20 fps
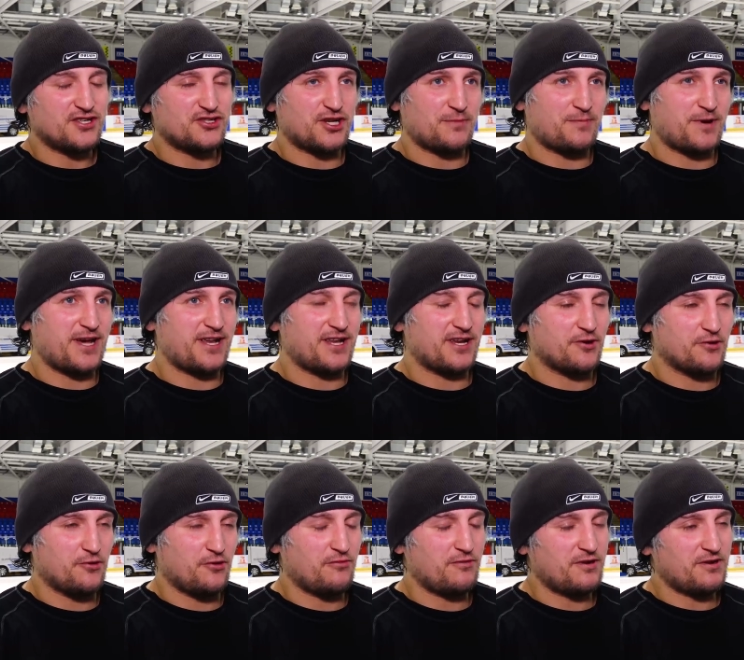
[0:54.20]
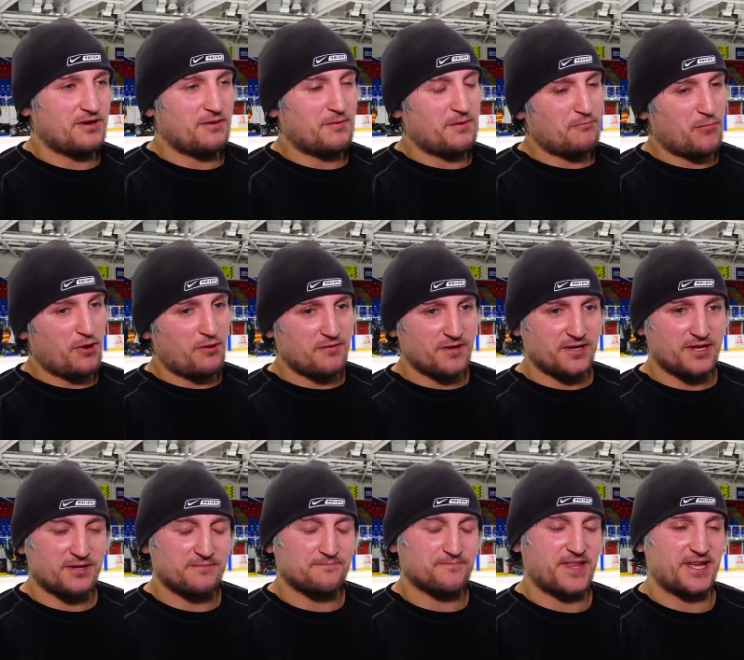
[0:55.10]
chip it in and go. we do not
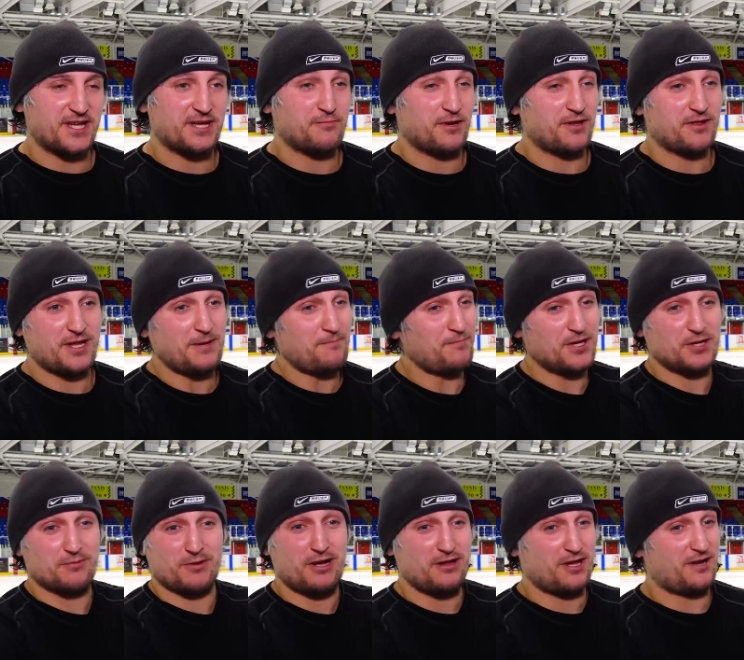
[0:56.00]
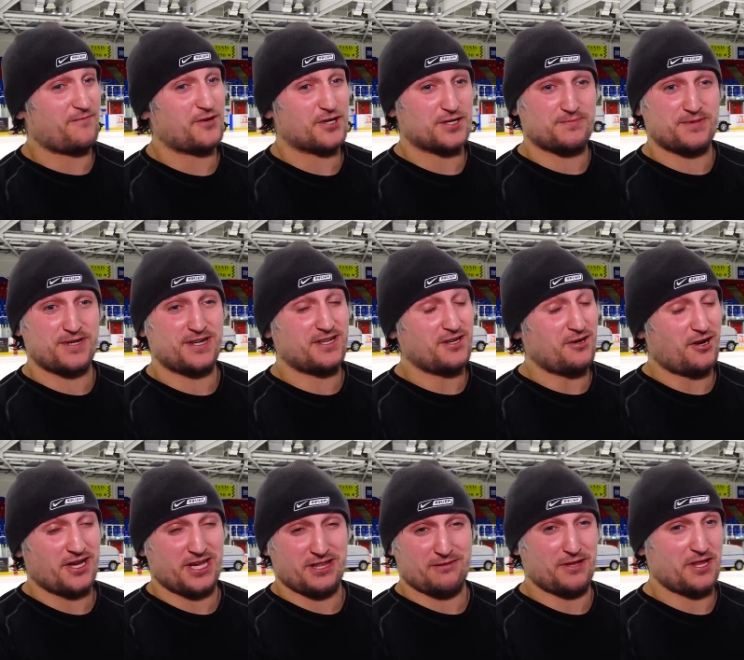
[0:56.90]
normally thingy, but they played well that first period. You got
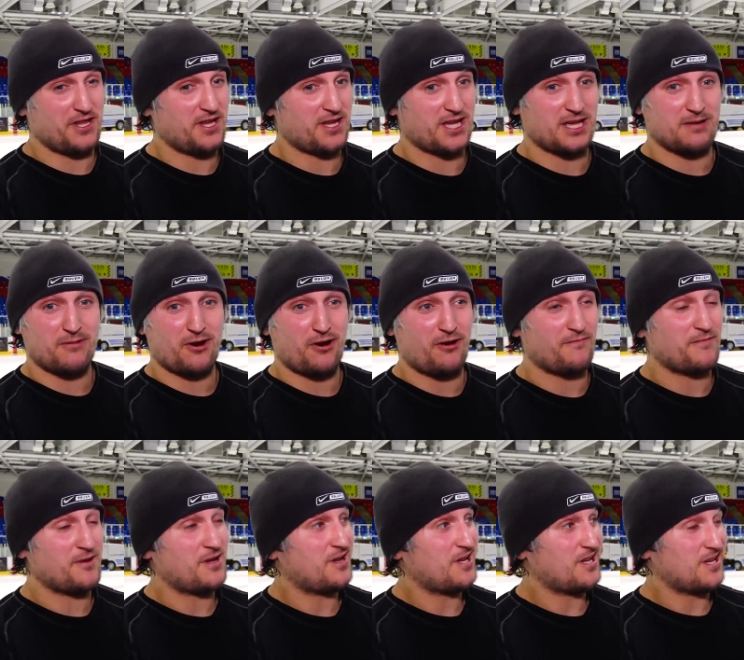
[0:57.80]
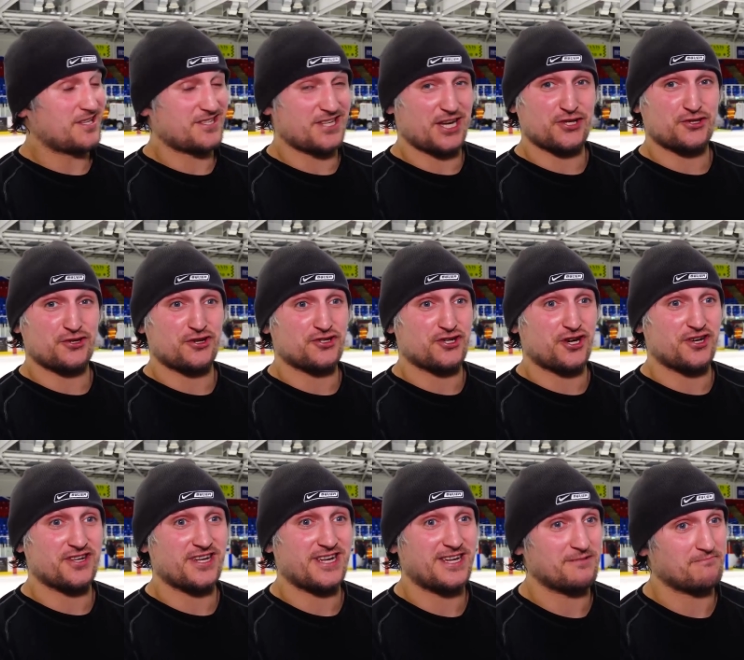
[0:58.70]
to give them it. They came off six-year
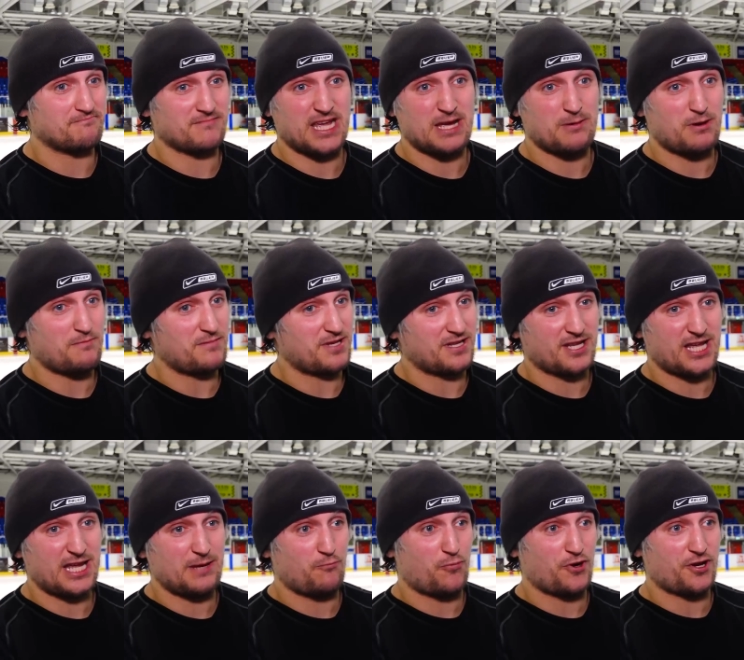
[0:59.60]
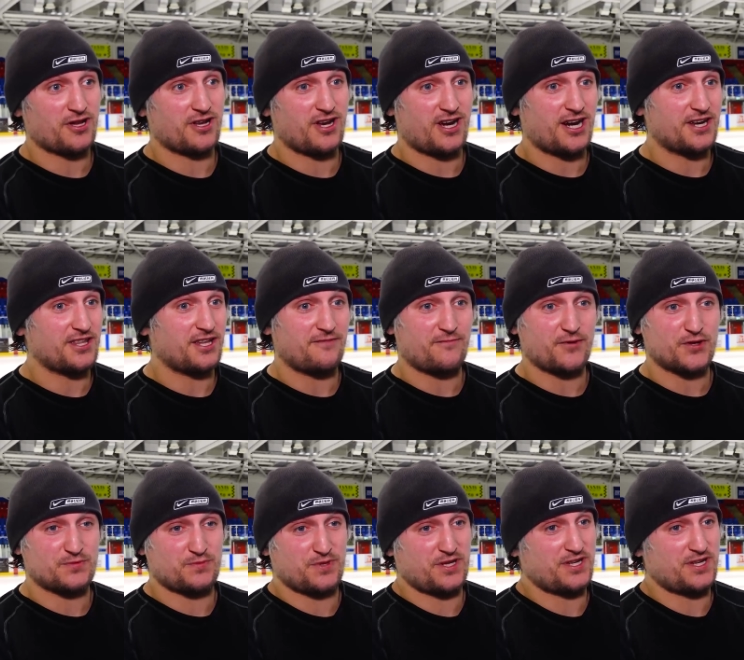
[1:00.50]
journey and came up and came working hard that first